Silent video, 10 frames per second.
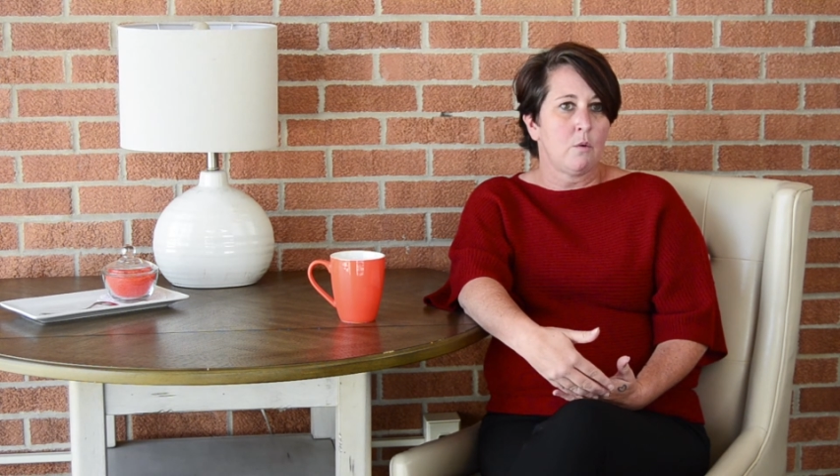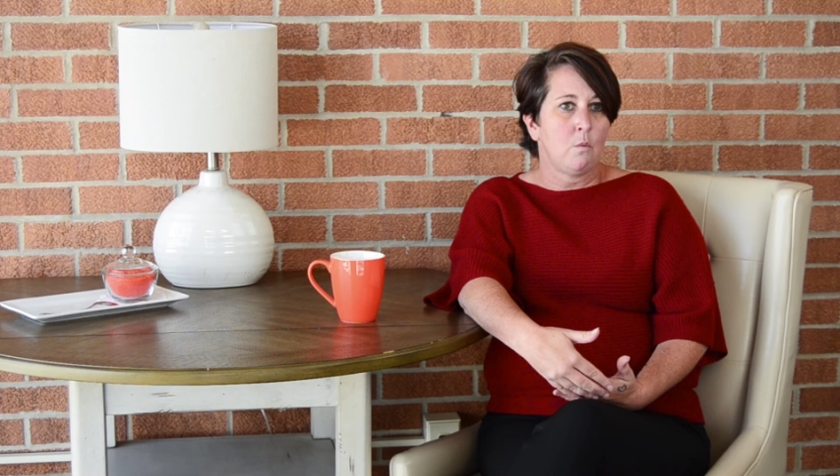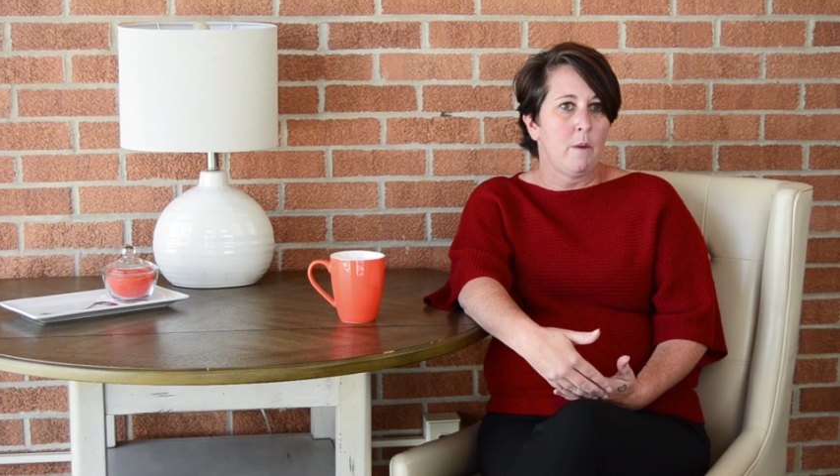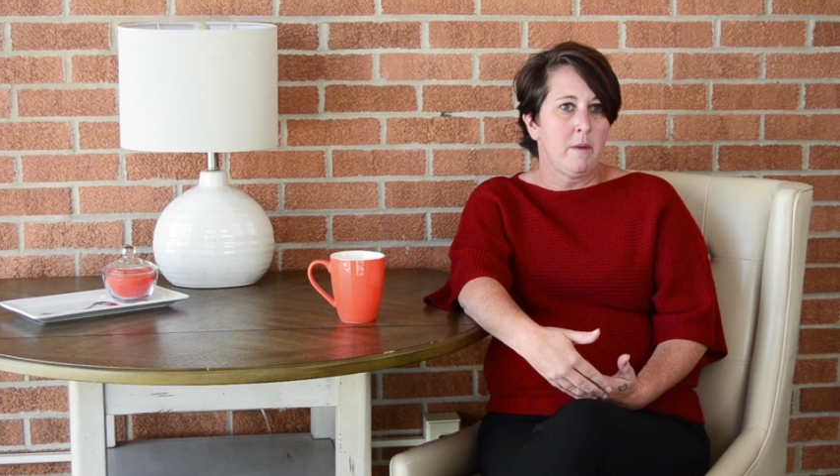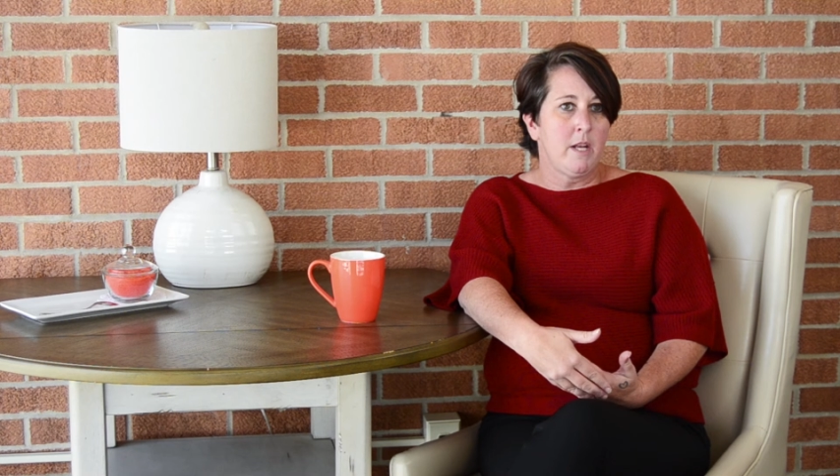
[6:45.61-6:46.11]

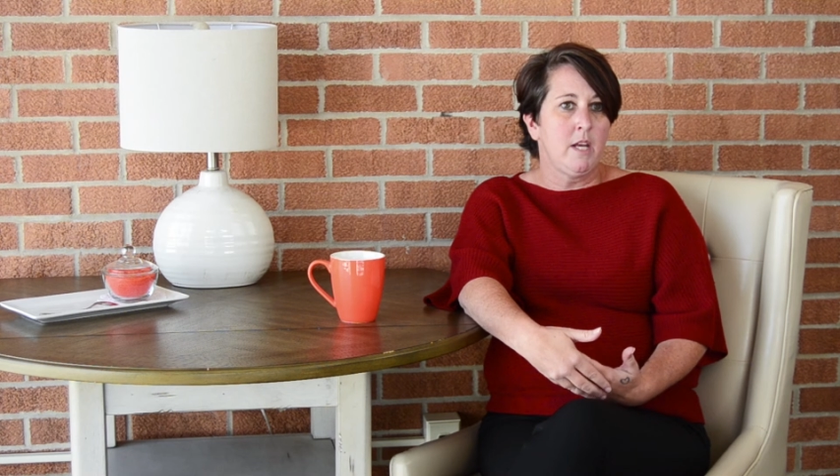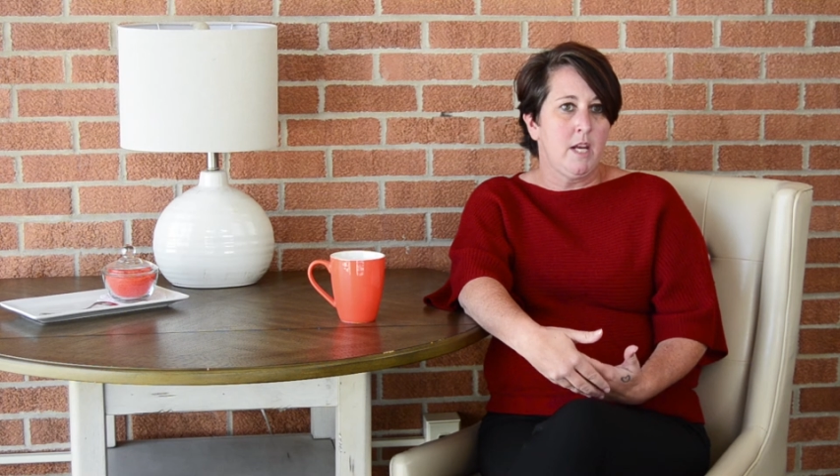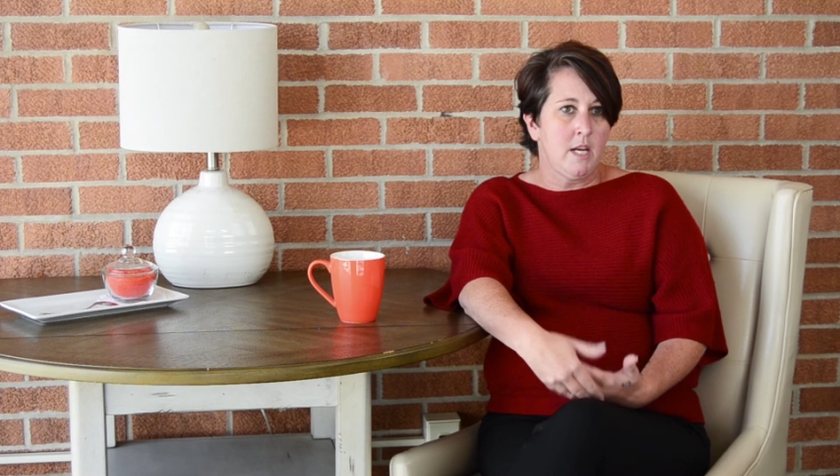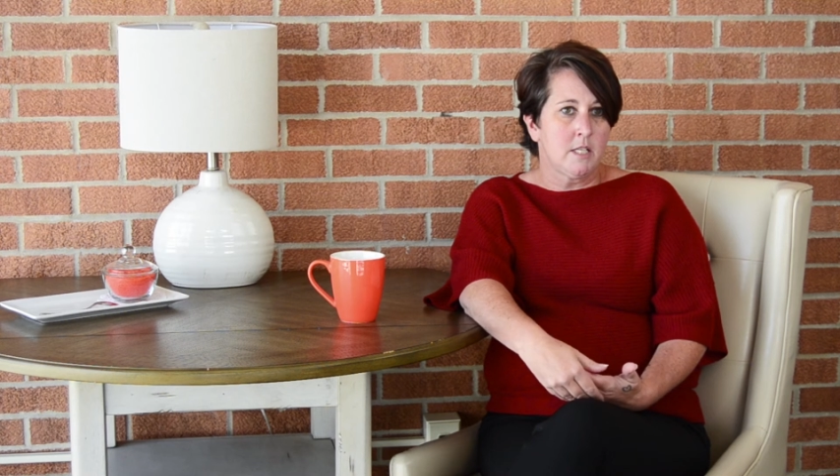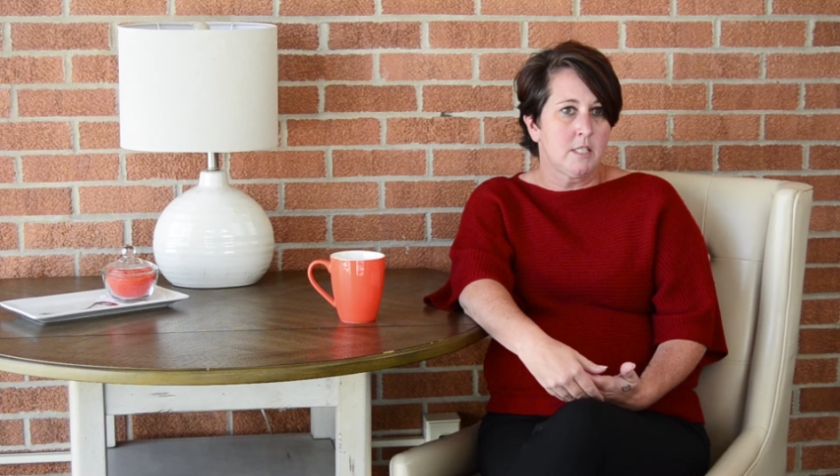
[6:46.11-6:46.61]
women
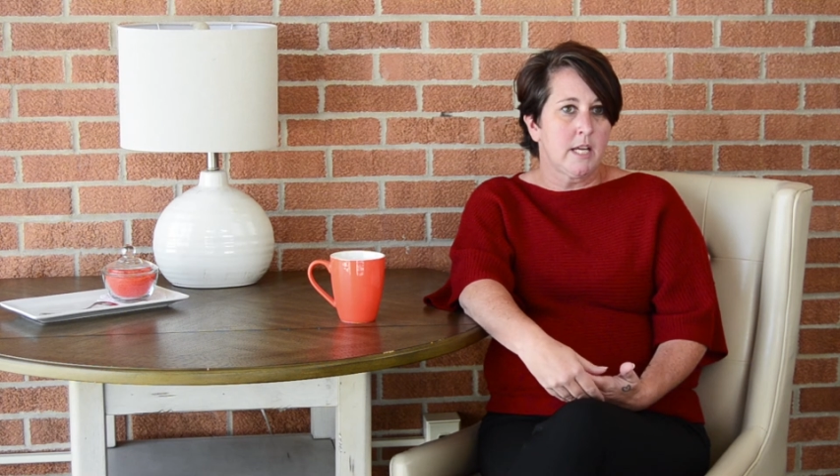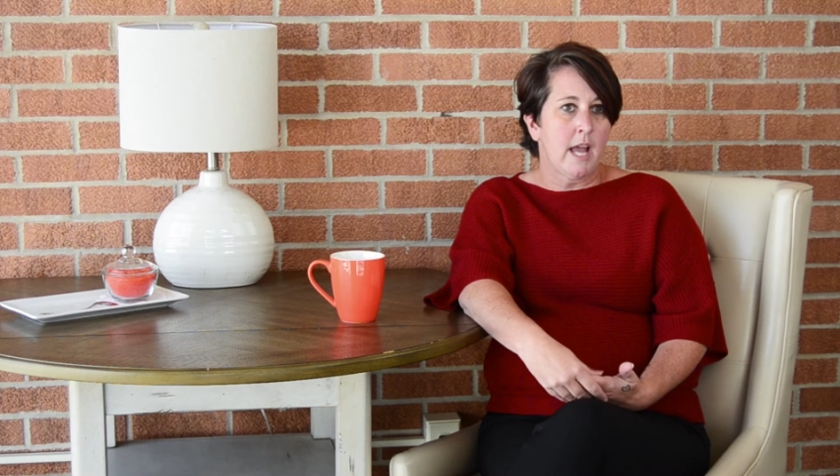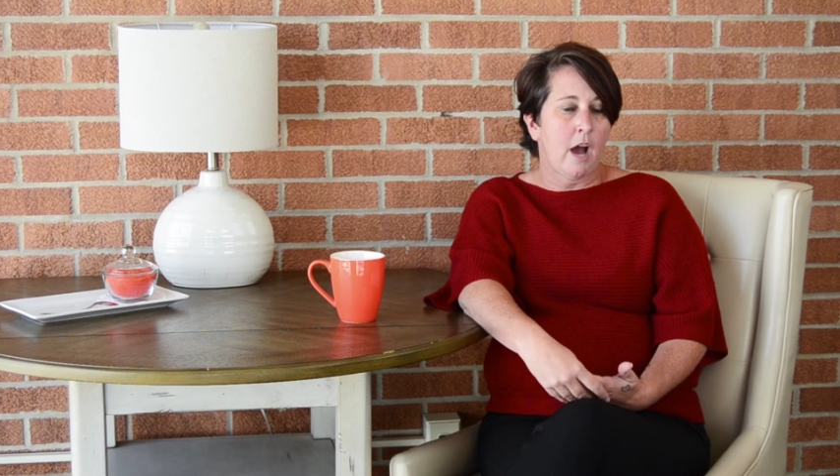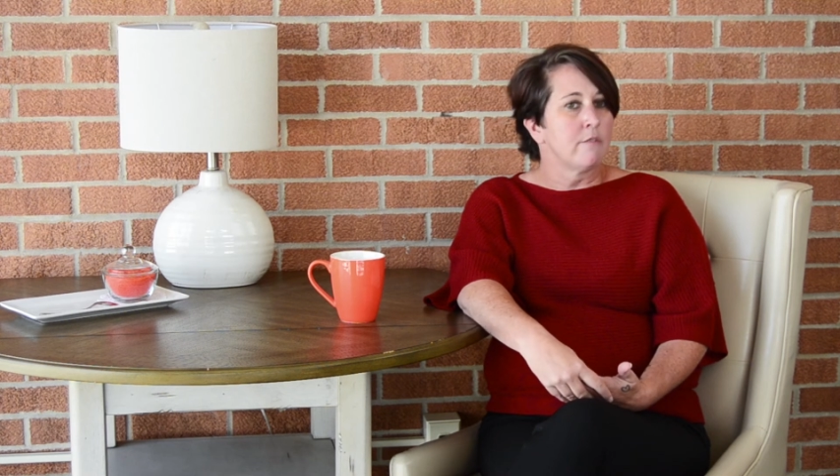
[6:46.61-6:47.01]
need to get out of